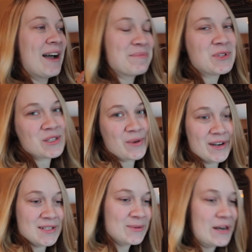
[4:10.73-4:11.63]
I'm just
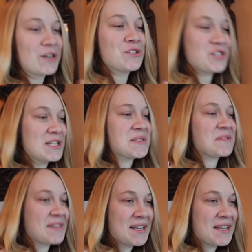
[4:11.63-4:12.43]
wearing a sweater and jeans for